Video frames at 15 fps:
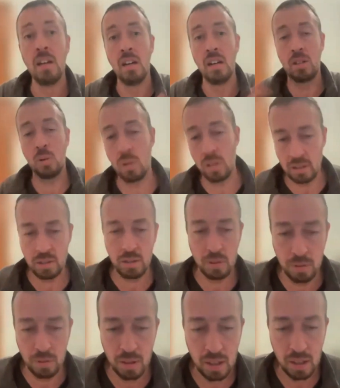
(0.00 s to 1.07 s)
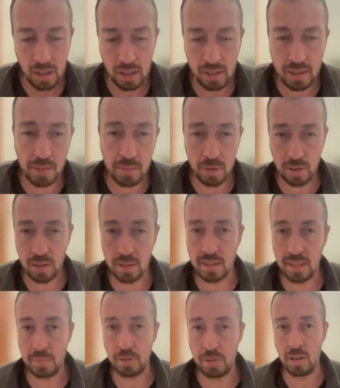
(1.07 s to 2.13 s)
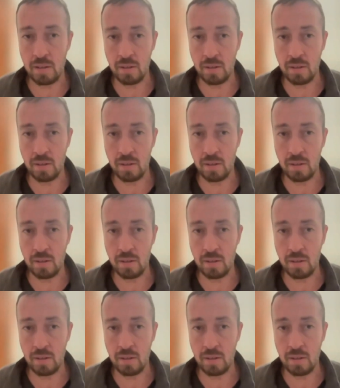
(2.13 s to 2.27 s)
according to a simpler conception